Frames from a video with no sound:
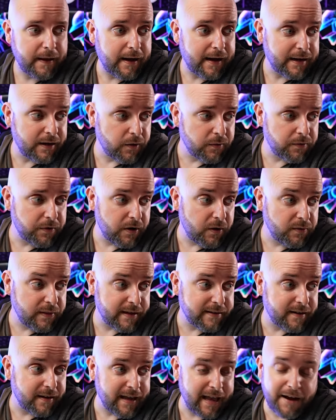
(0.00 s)
I don't know
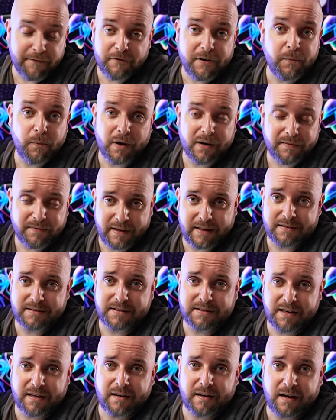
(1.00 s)
that every one of these
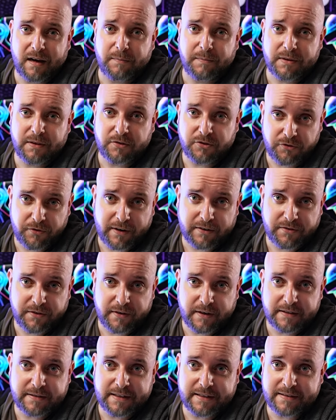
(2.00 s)
is gonna come with a Strix
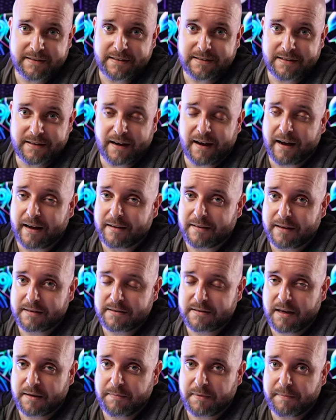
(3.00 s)
3060 Ti.
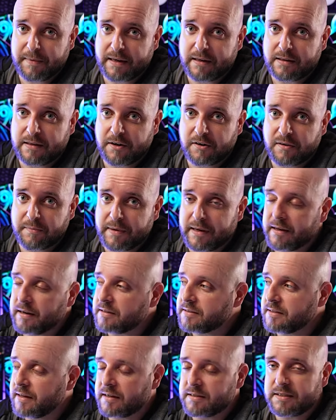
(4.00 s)
That's not been made clear to me and
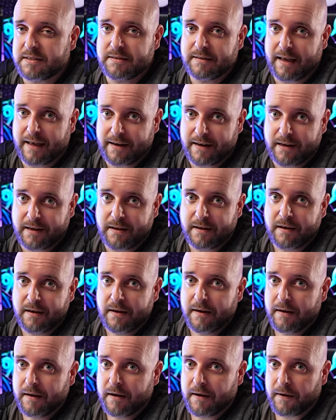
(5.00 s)
it's not stated
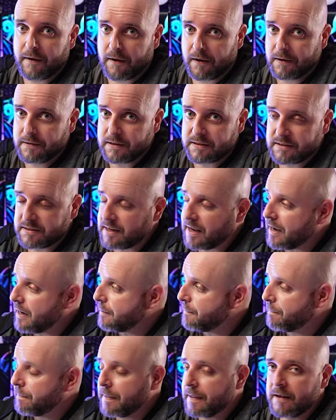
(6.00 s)
on the
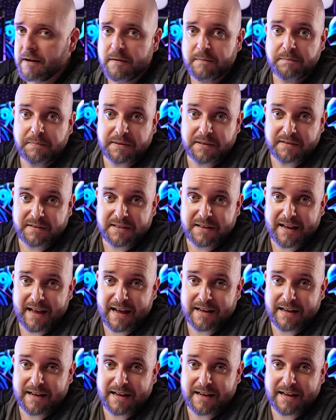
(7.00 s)
site, but this thing